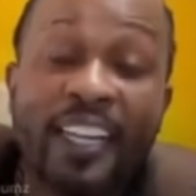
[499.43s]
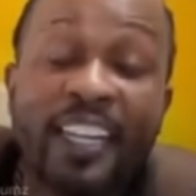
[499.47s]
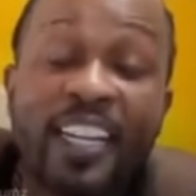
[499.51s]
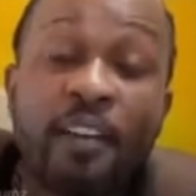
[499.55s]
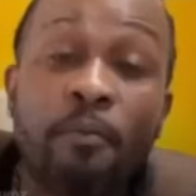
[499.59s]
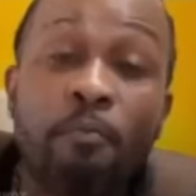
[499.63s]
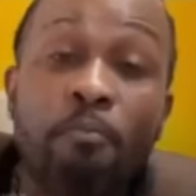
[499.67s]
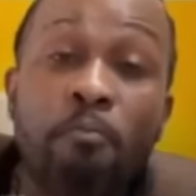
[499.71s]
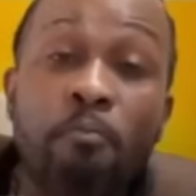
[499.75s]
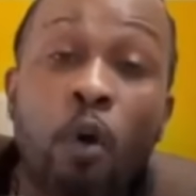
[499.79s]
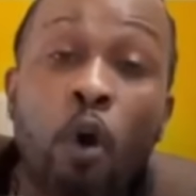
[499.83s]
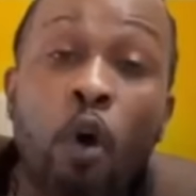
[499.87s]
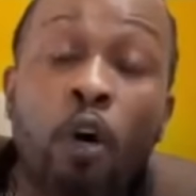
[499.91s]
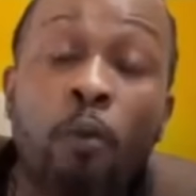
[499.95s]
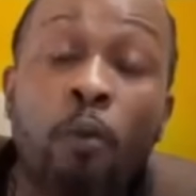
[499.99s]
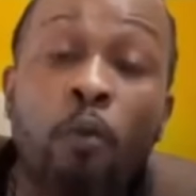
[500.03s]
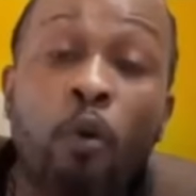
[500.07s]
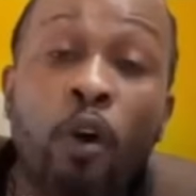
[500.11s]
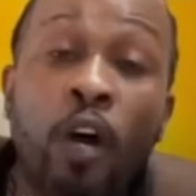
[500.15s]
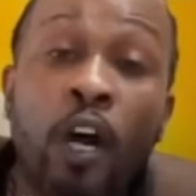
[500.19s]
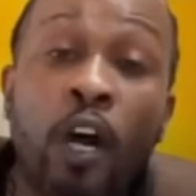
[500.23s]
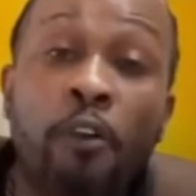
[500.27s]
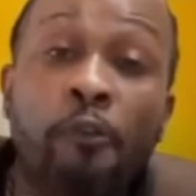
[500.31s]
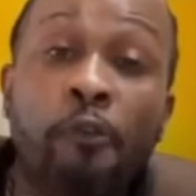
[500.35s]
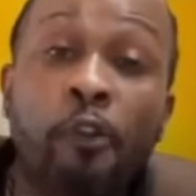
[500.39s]
And your
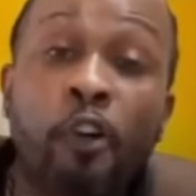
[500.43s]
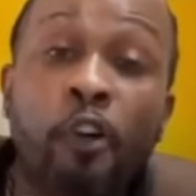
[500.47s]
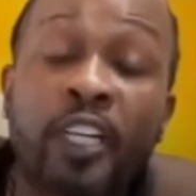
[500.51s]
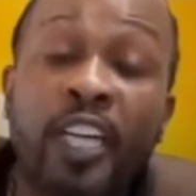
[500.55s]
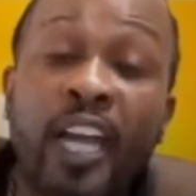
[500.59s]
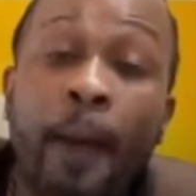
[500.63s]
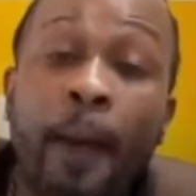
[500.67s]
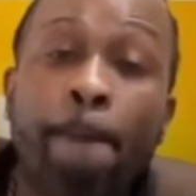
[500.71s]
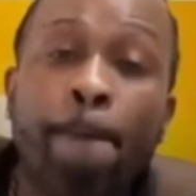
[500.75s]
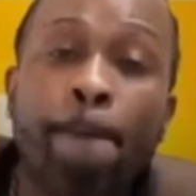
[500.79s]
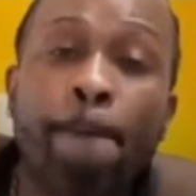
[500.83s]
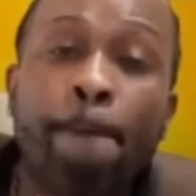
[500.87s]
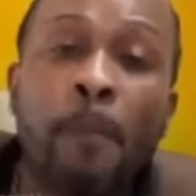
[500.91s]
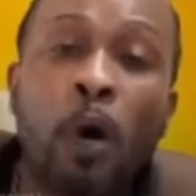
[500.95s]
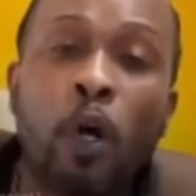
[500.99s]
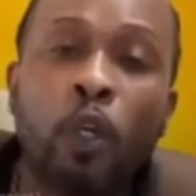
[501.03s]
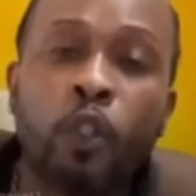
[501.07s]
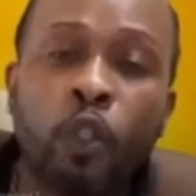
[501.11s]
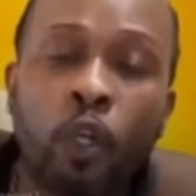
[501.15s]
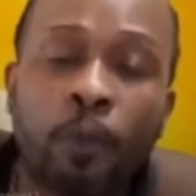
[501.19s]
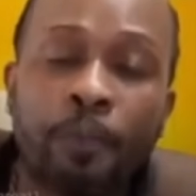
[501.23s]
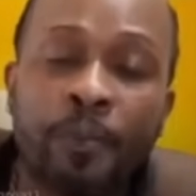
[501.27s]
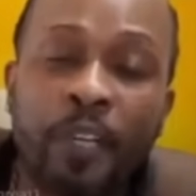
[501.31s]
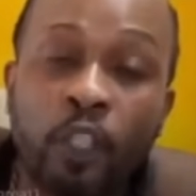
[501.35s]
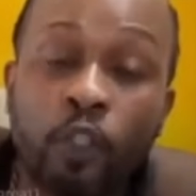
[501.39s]
mouth, I'm
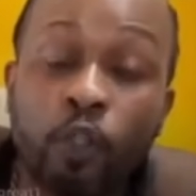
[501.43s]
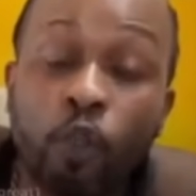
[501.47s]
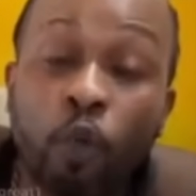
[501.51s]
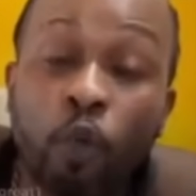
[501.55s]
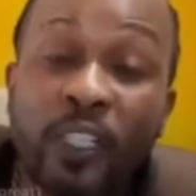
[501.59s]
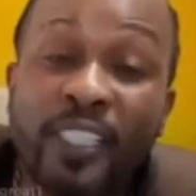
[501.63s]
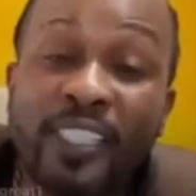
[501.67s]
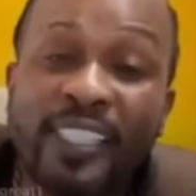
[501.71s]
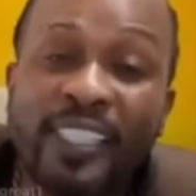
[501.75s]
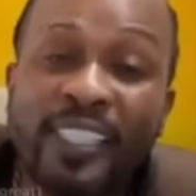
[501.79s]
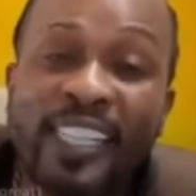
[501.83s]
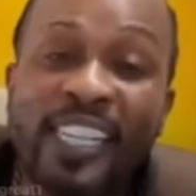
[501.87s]
bust up your